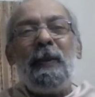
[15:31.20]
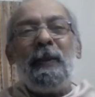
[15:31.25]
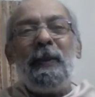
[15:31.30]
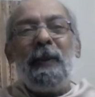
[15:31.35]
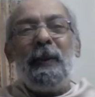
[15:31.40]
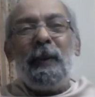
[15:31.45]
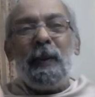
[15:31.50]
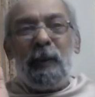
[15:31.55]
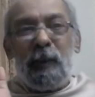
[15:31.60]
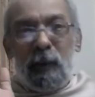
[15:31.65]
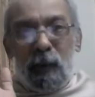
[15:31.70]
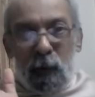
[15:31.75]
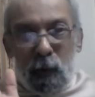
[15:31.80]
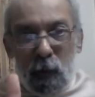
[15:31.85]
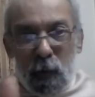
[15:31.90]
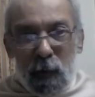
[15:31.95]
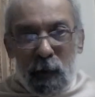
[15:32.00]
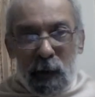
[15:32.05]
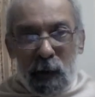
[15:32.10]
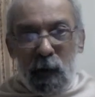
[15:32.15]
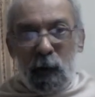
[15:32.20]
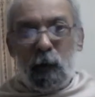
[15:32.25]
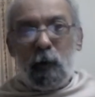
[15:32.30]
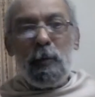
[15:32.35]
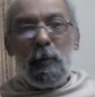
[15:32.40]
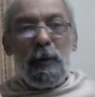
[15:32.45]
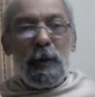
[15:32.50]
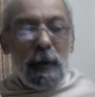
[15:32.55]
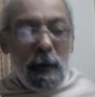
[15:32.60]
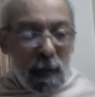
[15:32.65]
There's so
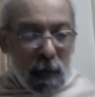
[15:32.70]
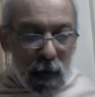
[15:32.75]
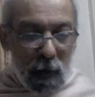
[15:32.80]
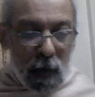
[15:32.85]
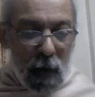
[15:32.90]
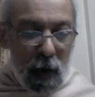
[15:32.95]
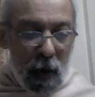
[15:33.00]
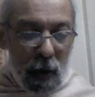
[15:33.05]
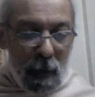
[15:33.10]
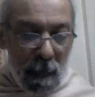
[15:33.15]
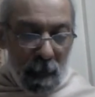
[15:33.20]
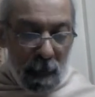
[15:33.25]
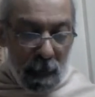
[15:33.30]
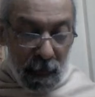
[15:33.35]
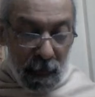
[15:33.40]
much of storm,